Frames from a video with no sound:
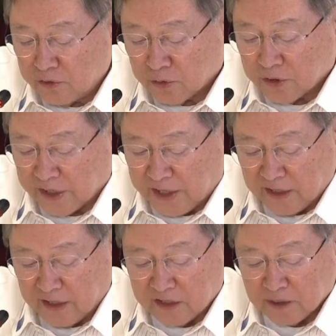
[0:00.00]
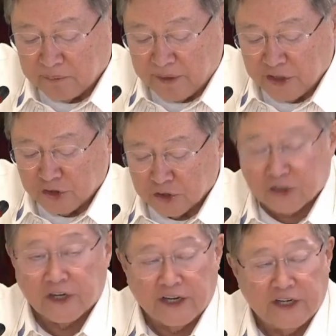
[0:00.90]
Ukraine is a major
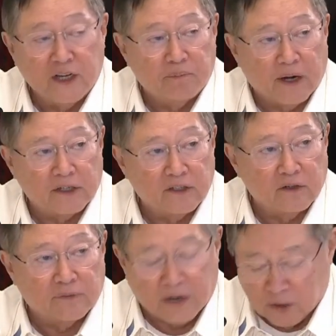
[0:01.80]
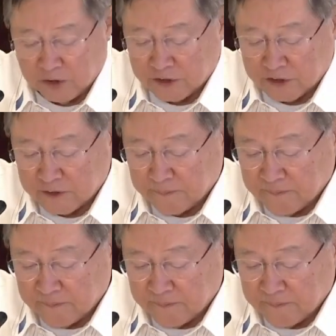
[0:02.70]
trading partner of ours.